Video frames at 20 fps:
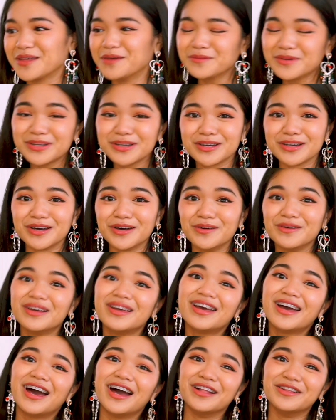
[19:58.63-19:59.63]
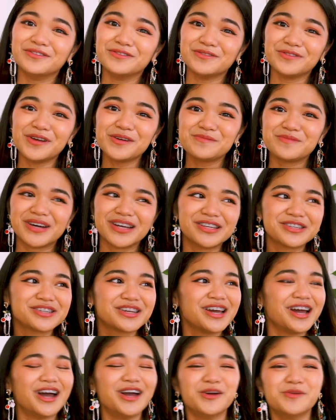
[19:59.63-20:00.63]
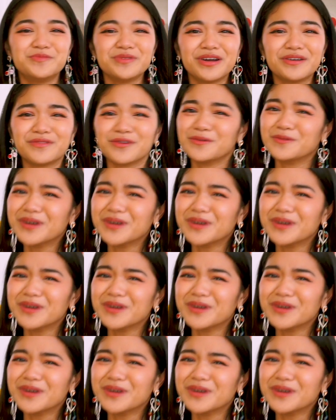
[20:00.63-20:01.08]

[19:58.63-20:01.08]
I'm gonna go. I love you very much. I hope you have a